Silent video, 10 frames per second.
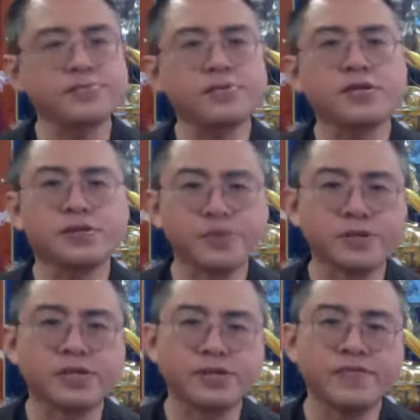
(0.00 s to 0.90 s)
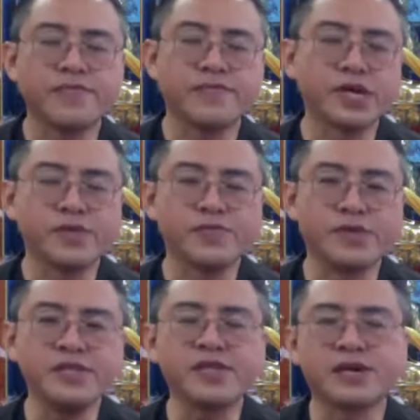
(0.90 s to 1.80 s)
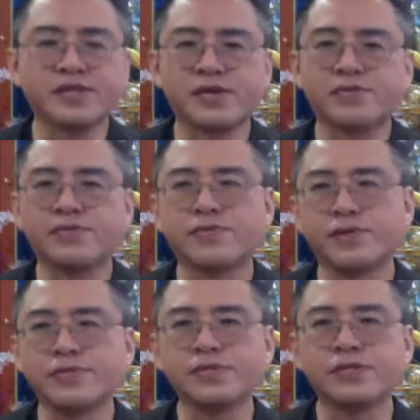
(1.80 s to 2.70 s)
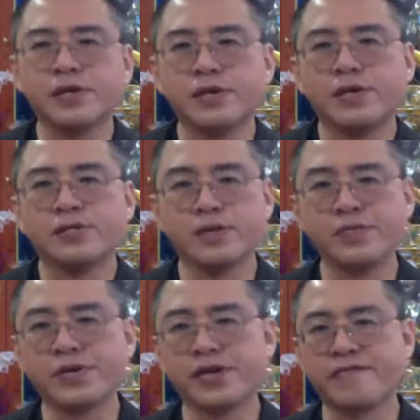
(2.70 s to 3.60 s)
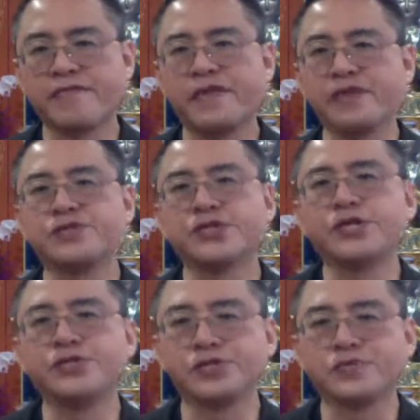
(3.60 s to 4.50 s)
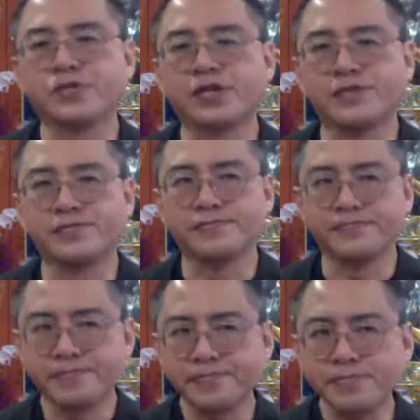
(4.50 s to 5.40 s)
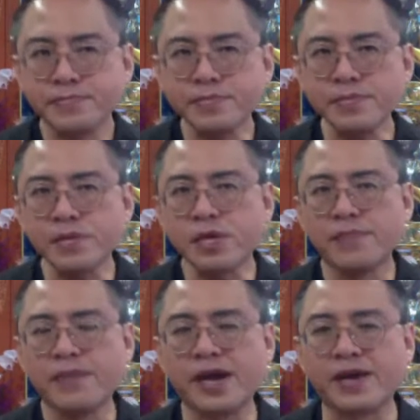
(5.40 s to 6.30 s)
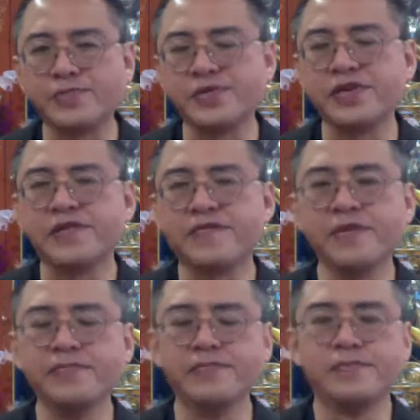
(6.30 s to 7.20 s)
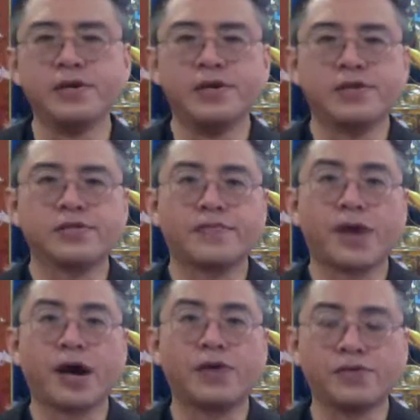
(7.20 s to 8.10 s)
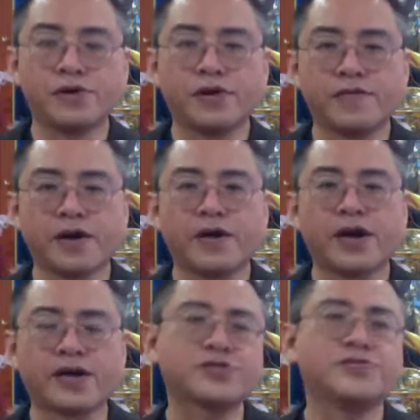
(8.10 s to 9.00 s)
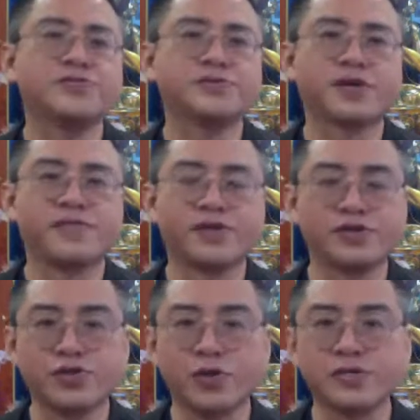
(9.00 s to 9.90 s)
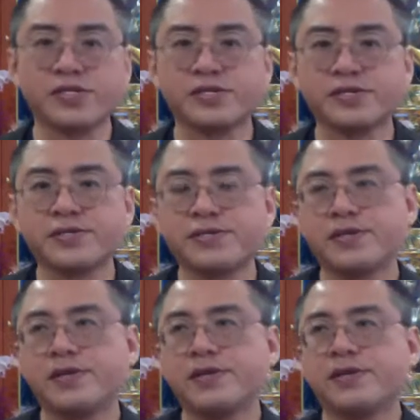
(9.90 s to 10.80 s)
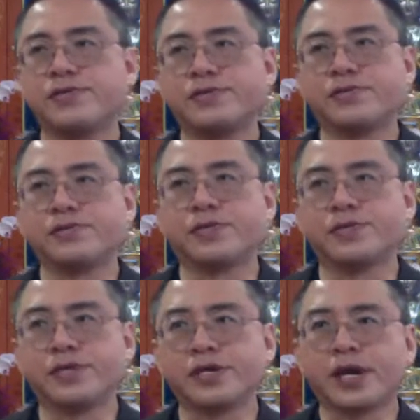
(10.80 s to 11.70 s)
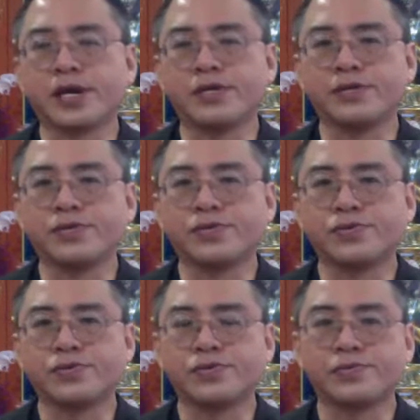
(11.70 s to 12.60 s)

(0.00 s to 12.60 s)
So if we can release ourselves from those, then we can face change. We can come back and reaffirm the power of our actions, of our choices, that we can, through